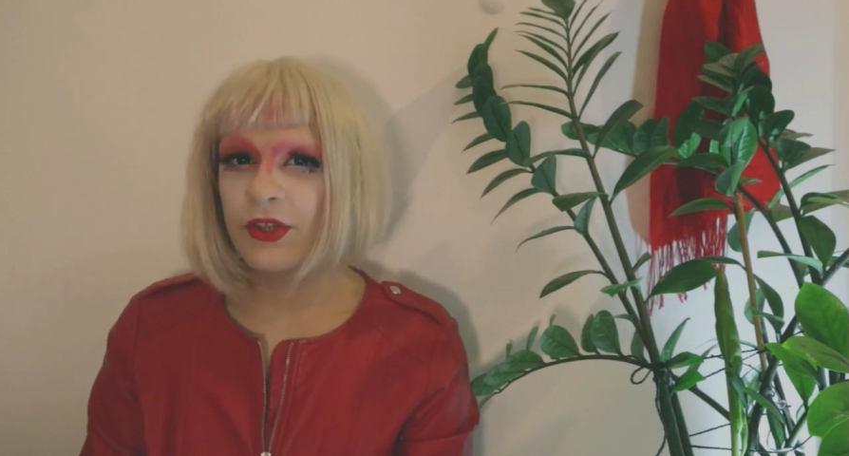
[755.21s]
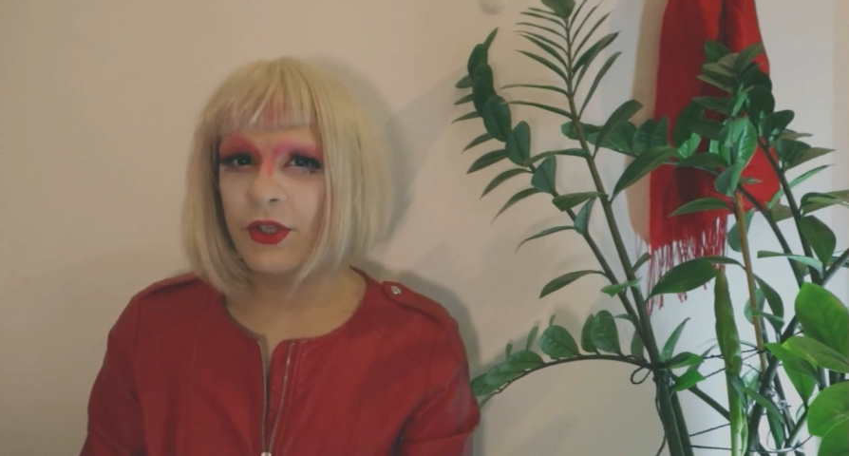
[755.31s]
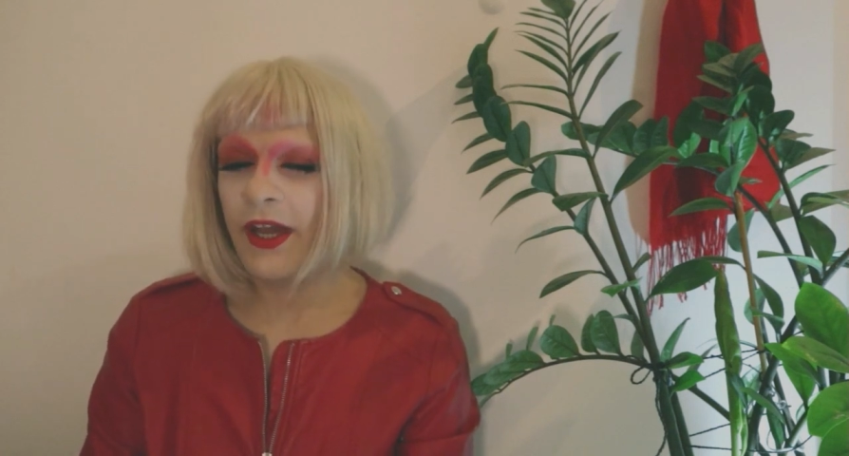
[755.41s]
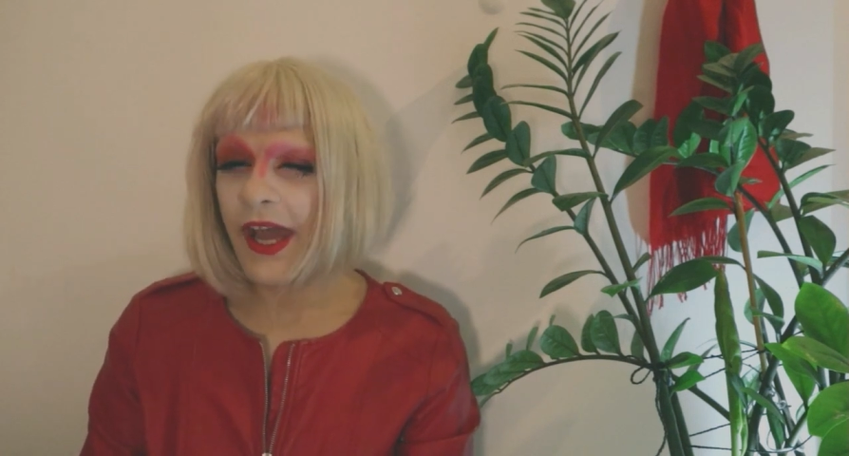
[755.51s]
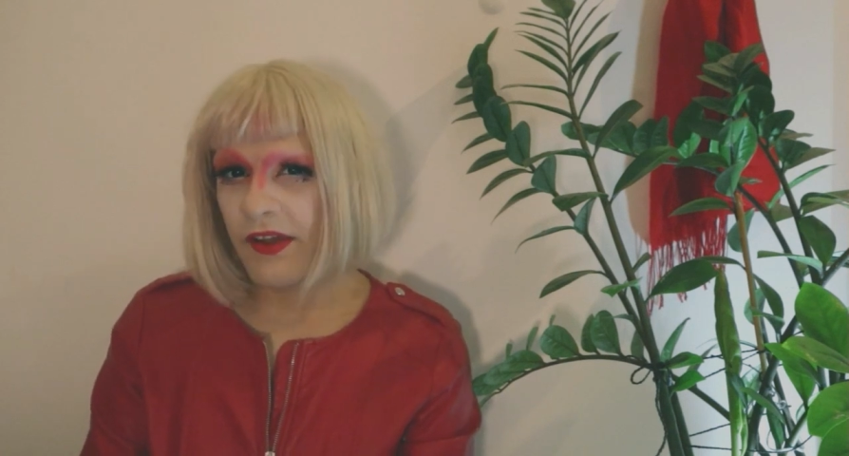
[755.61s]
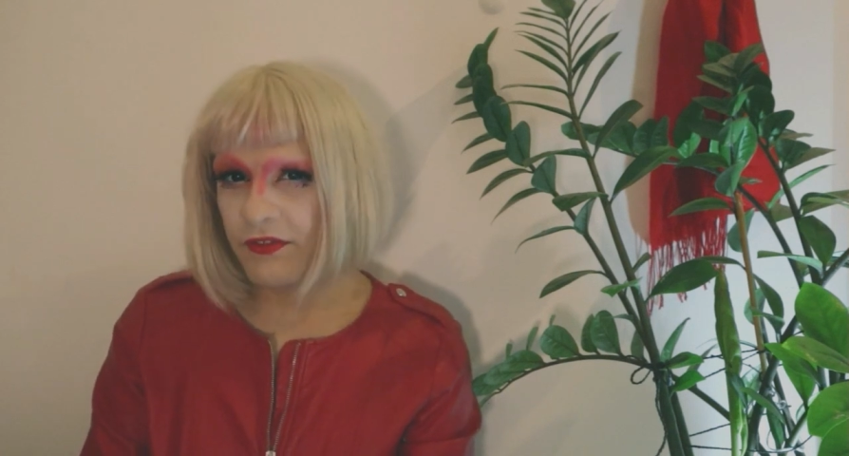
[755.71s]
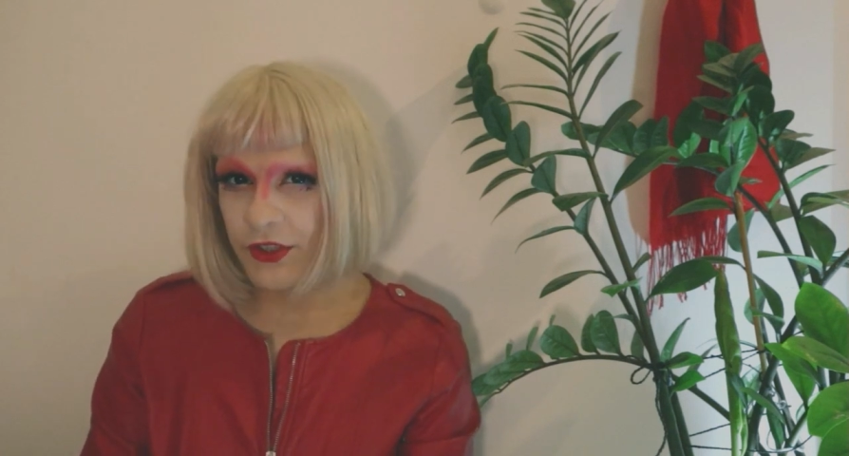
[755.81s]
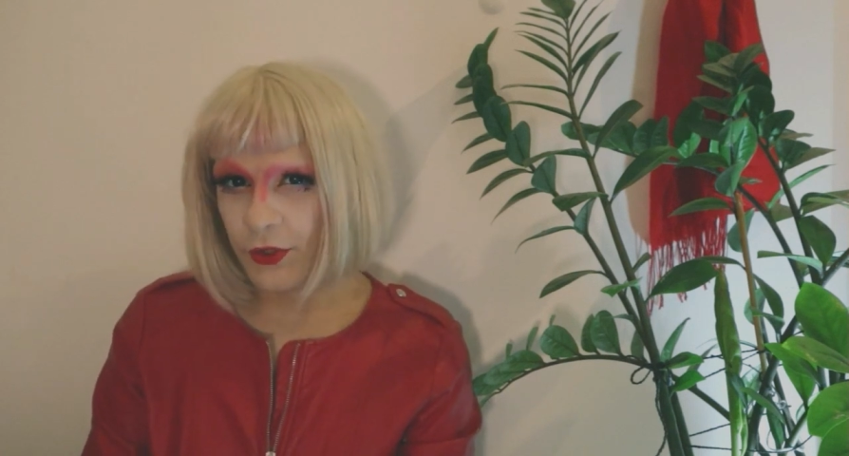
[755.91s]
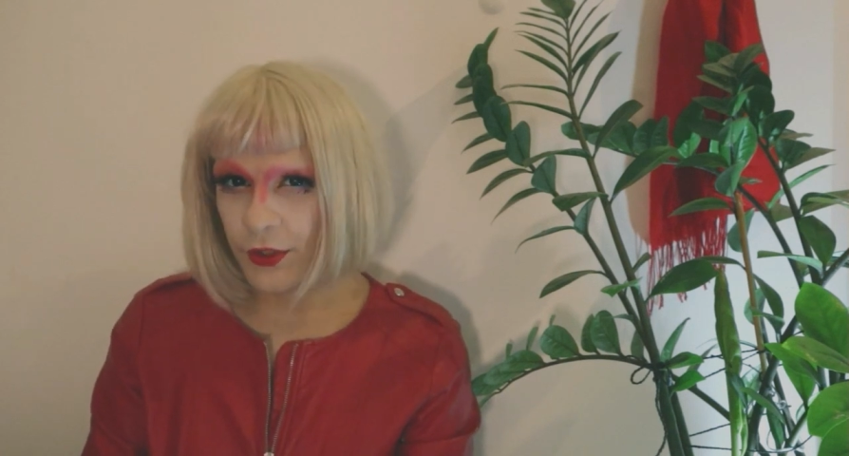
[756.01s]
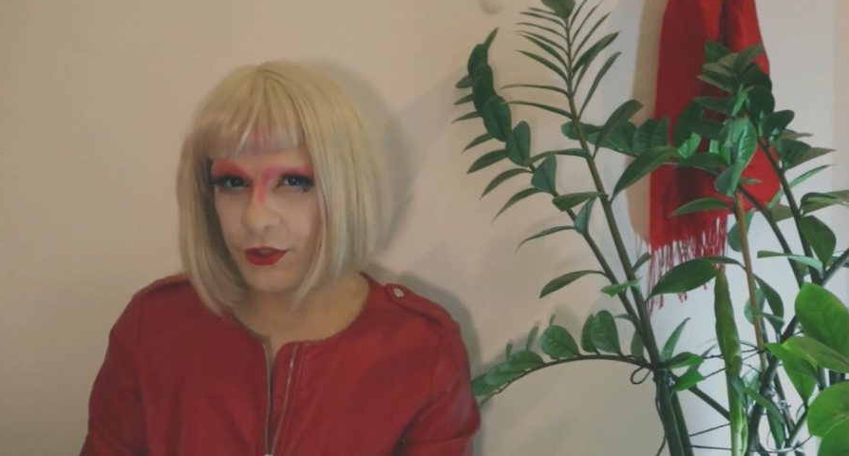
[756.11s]
the heavy
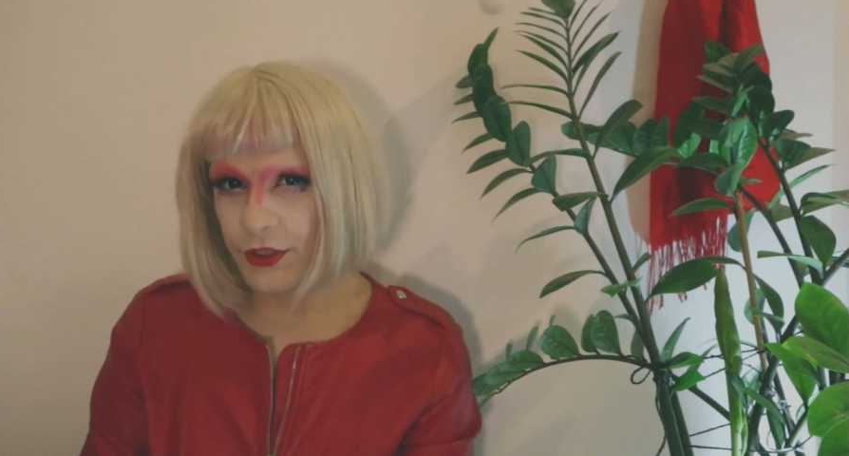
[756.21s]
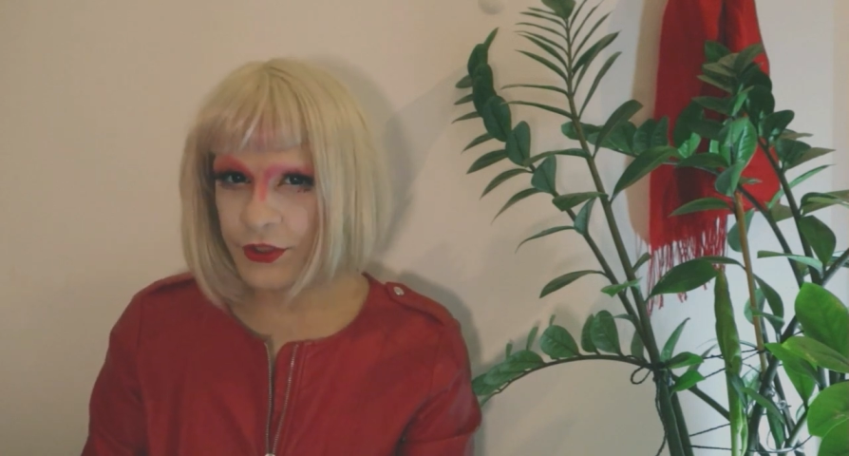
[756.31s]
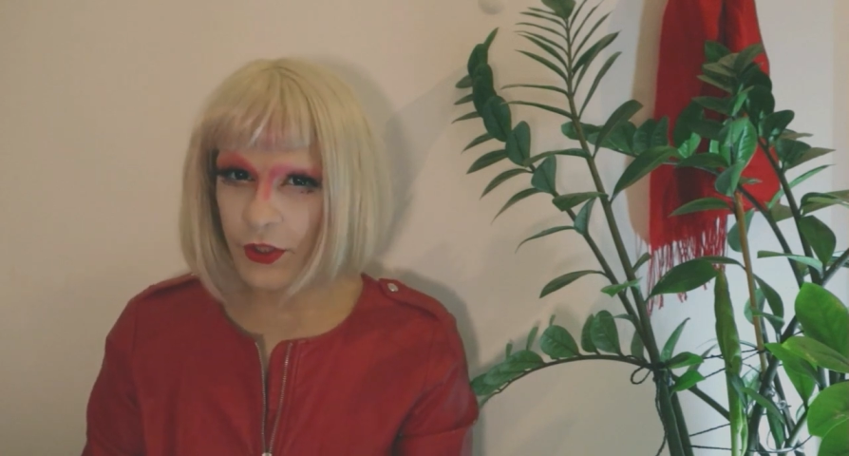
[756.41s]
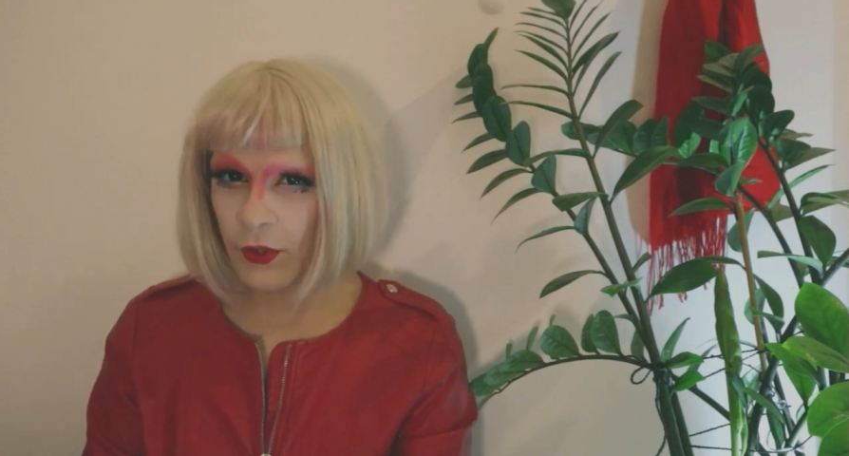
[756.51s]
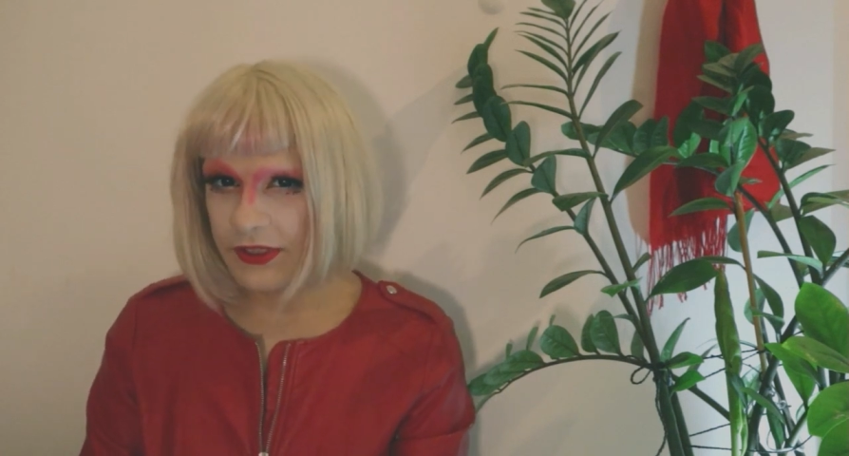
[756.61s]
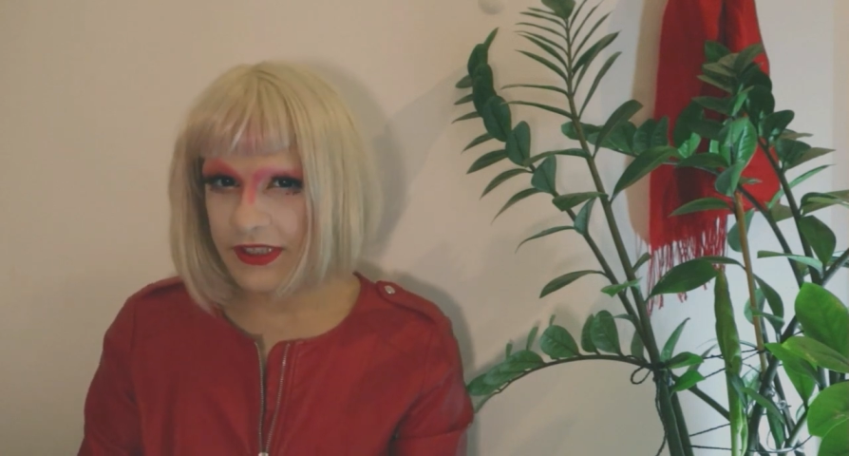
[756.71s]
tortures only